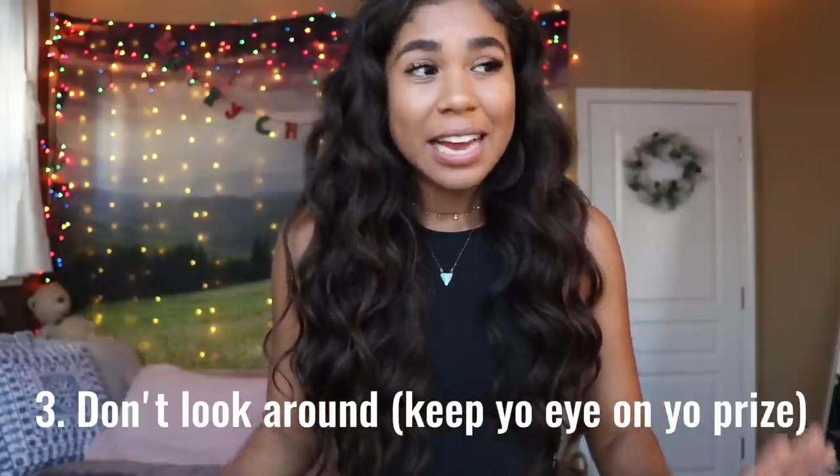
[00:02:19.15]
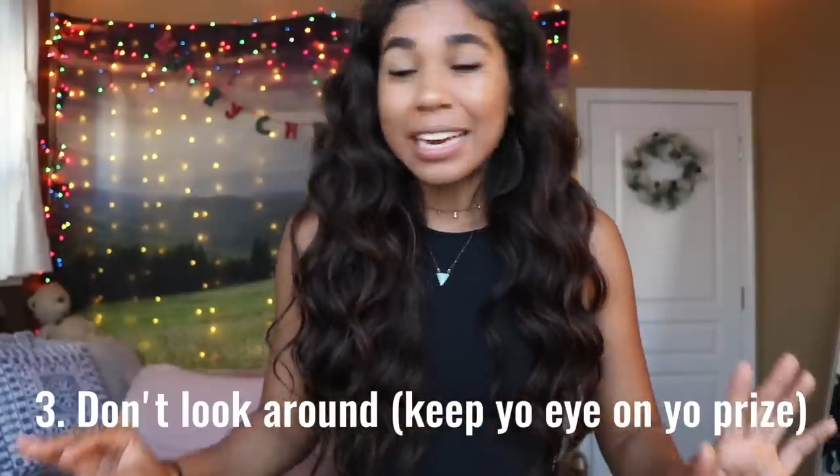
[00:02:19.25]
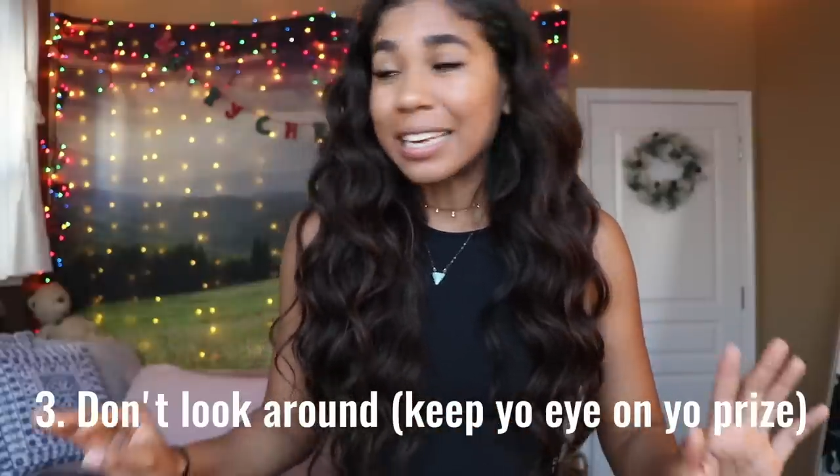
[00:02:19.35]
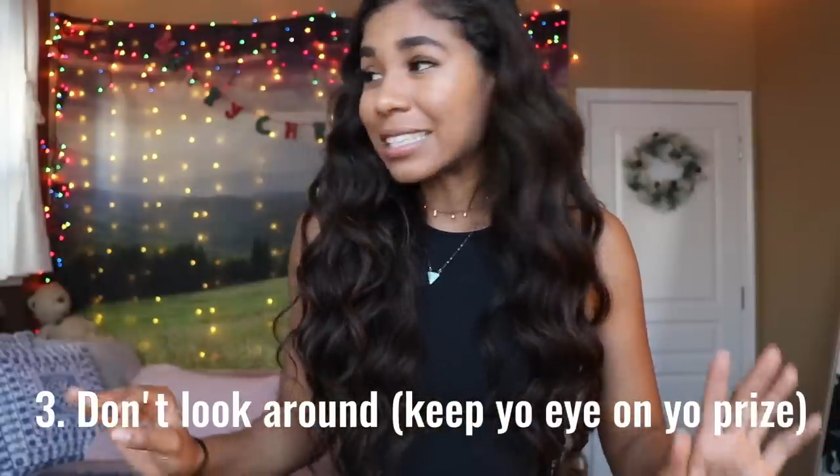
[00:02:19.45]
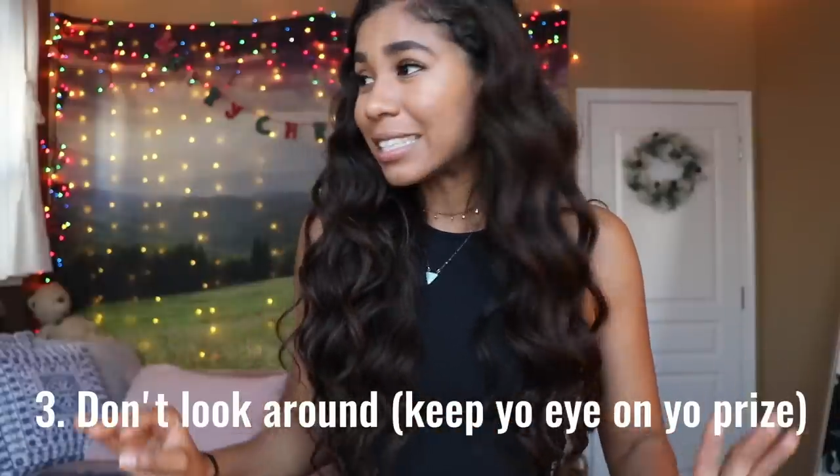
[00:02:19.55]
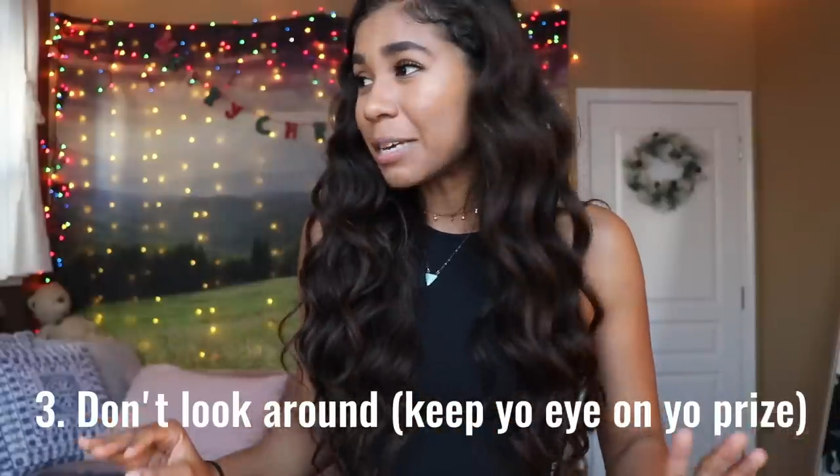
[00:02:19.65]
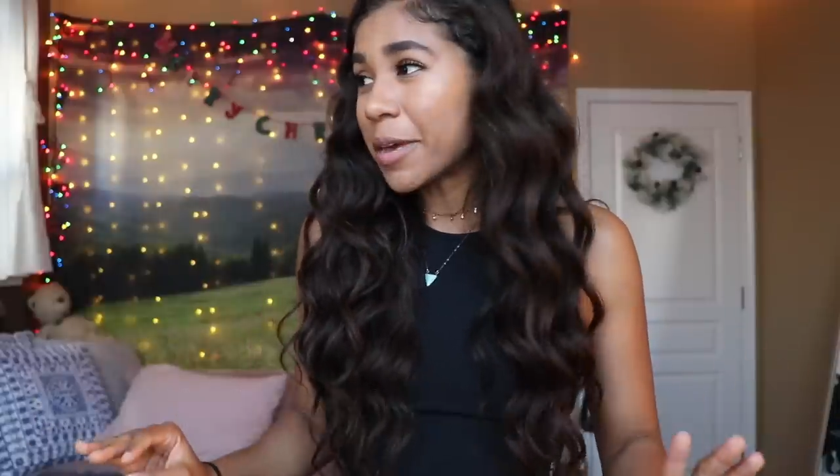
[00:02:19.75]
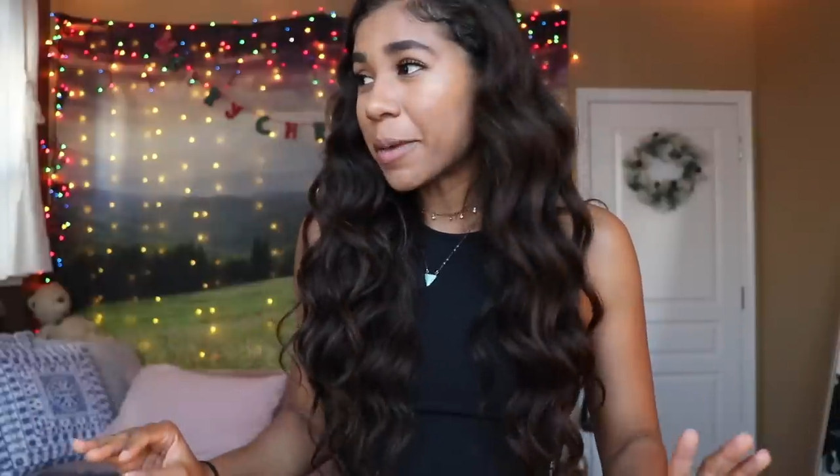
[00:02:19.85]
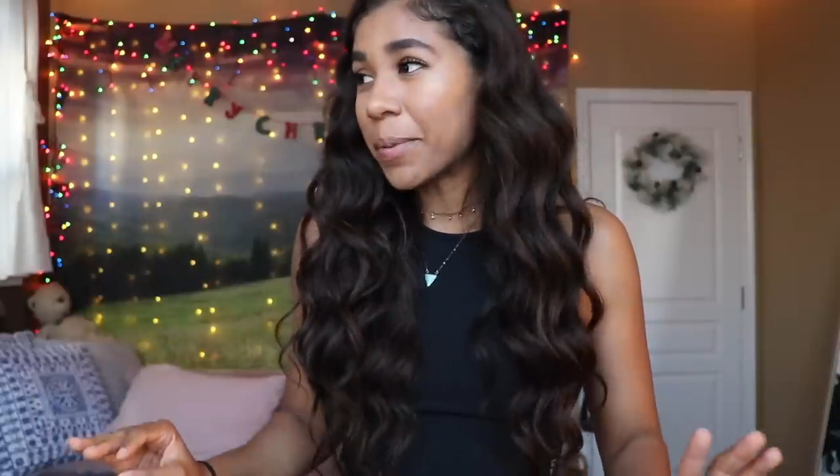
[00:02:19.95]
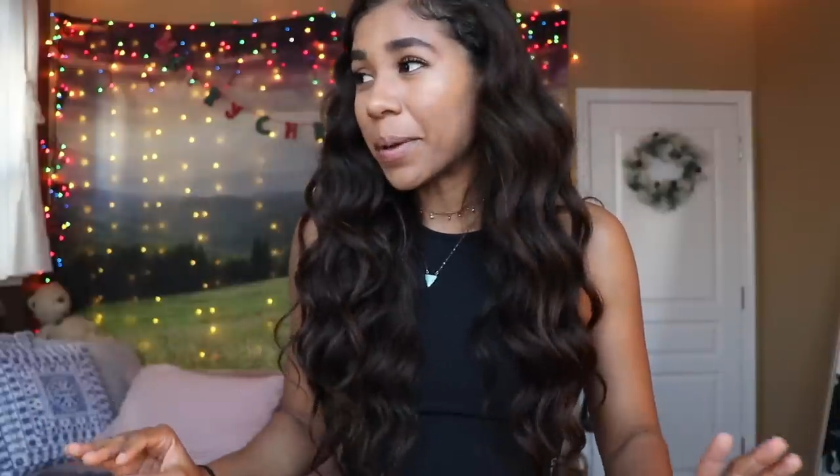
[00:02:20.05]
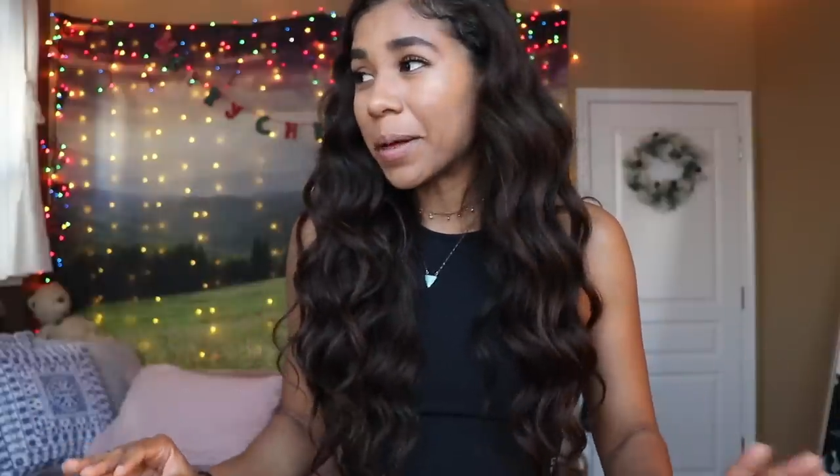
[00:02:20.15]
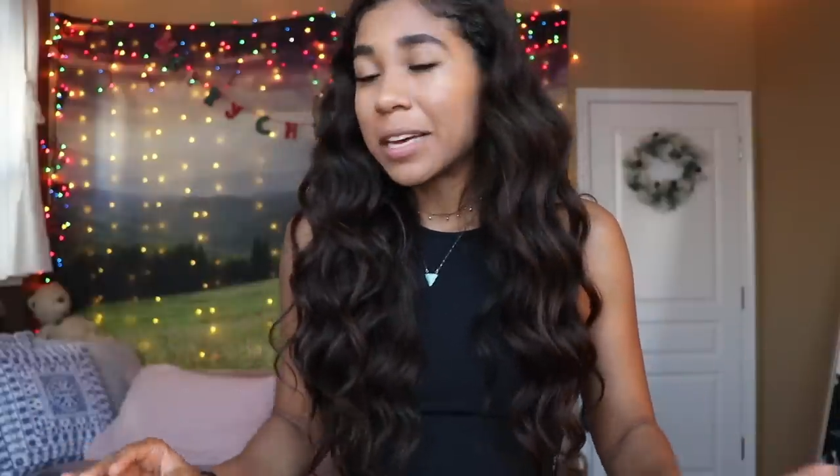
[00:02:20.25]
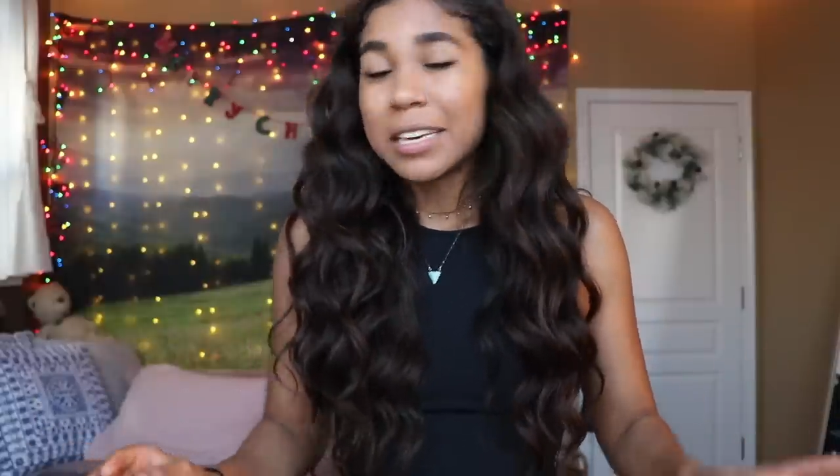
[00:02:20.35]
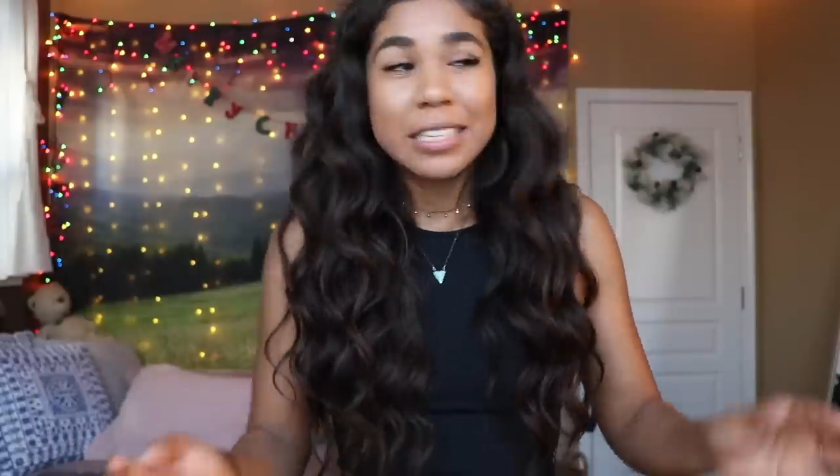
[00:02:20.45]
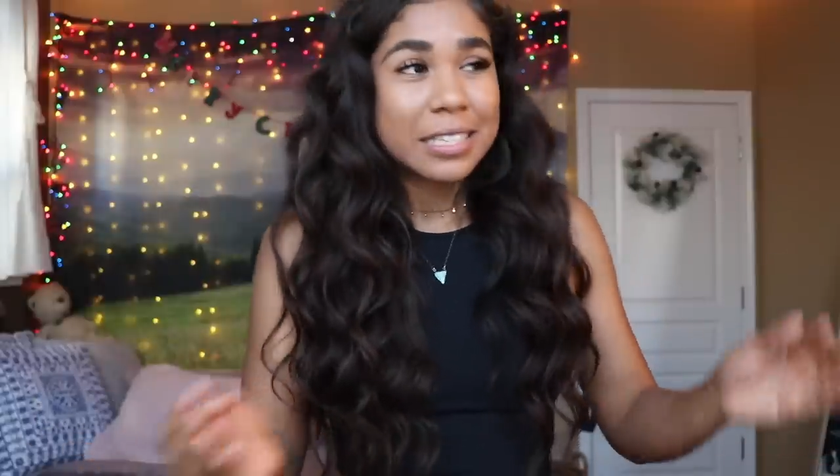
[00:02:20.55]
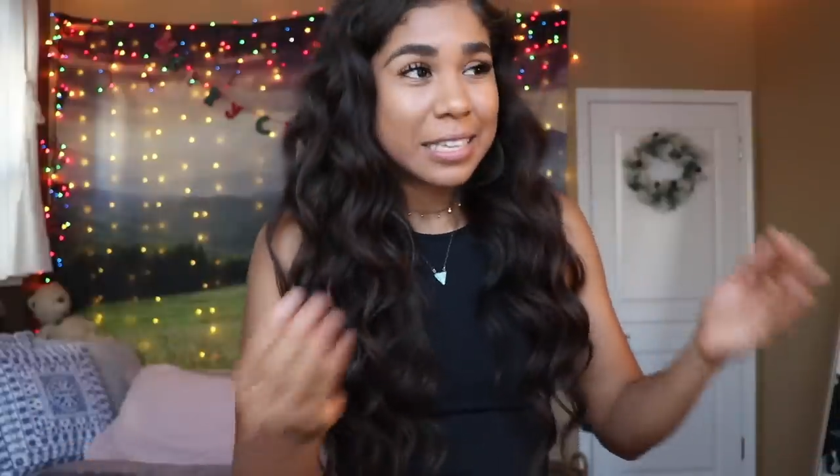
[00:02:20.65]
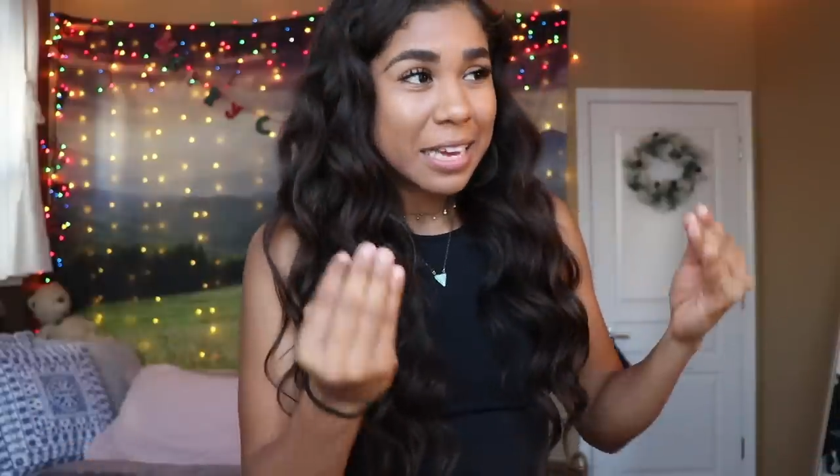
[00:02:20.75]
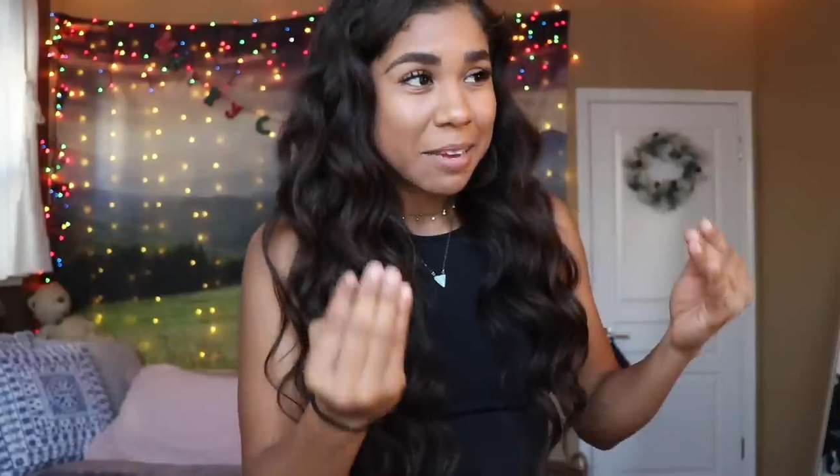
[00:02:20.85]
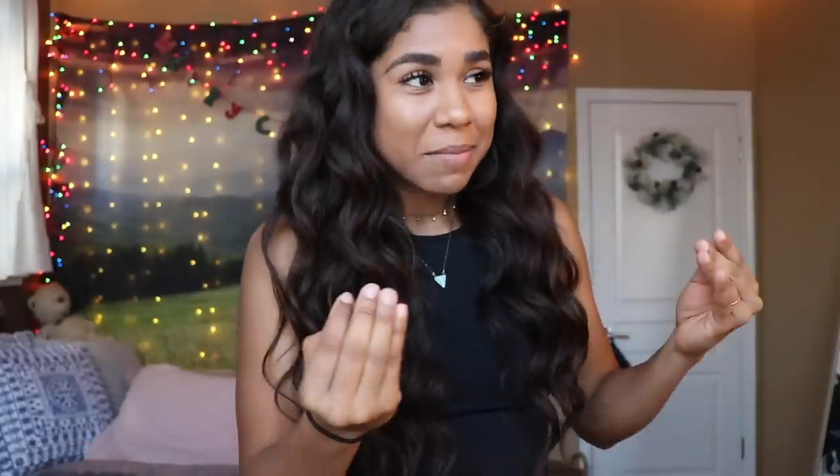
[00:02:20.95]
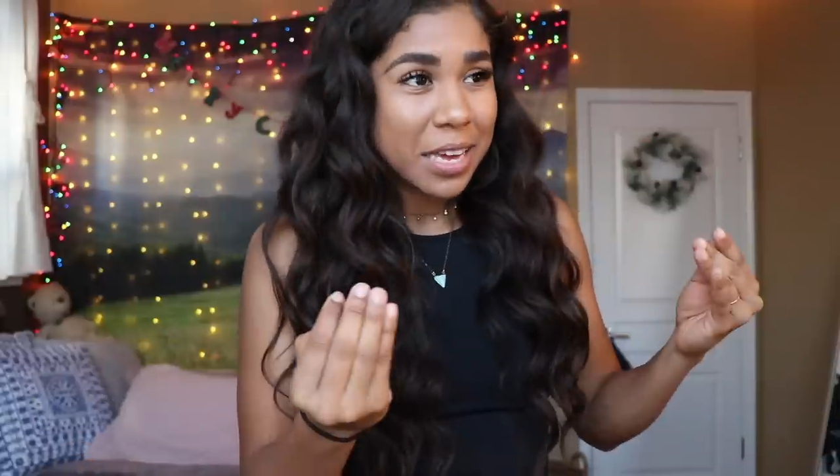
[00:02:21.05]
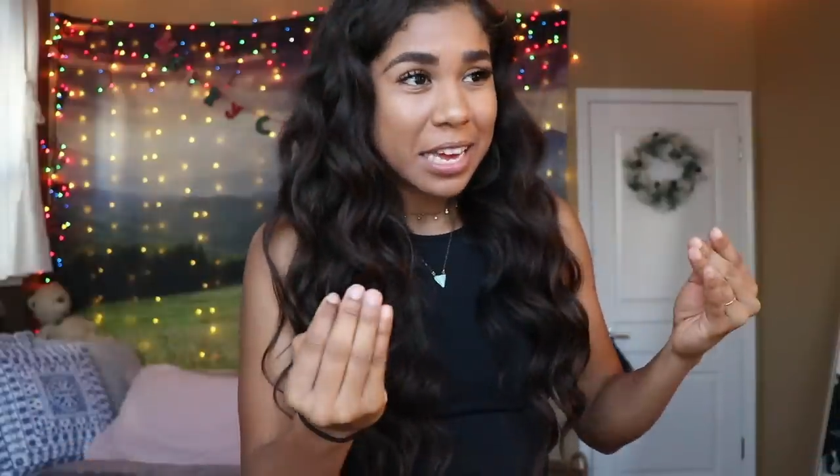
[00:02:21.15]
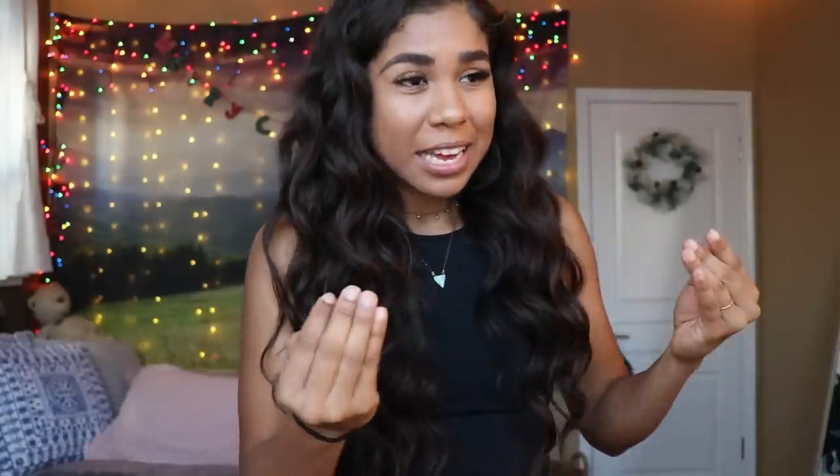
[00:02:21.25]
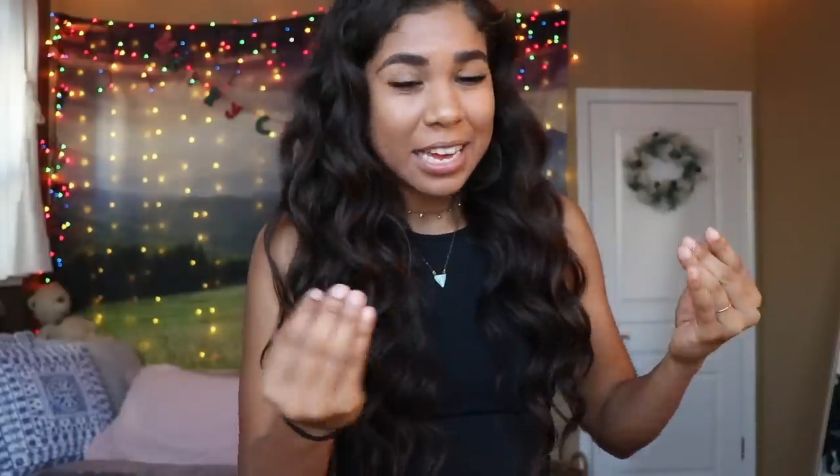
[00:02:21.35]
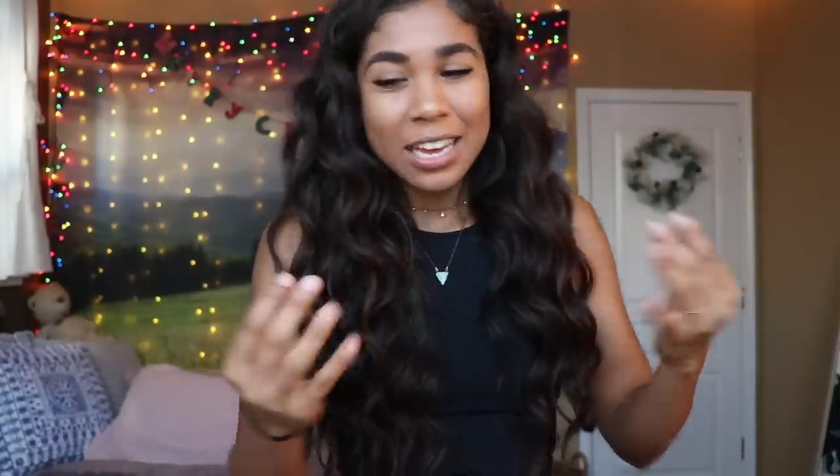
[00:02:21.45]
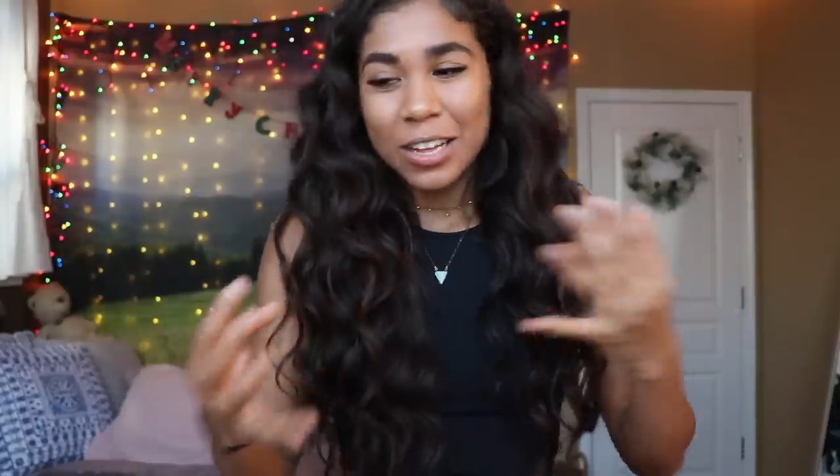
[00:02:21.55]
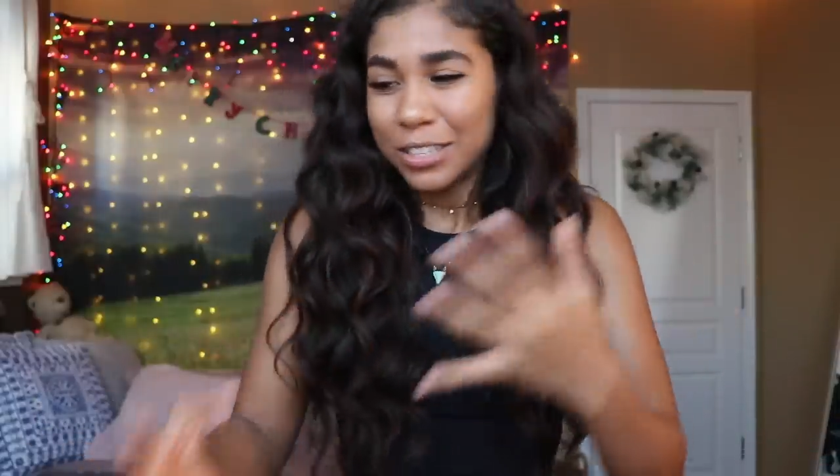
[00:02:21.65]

and I see people seeing me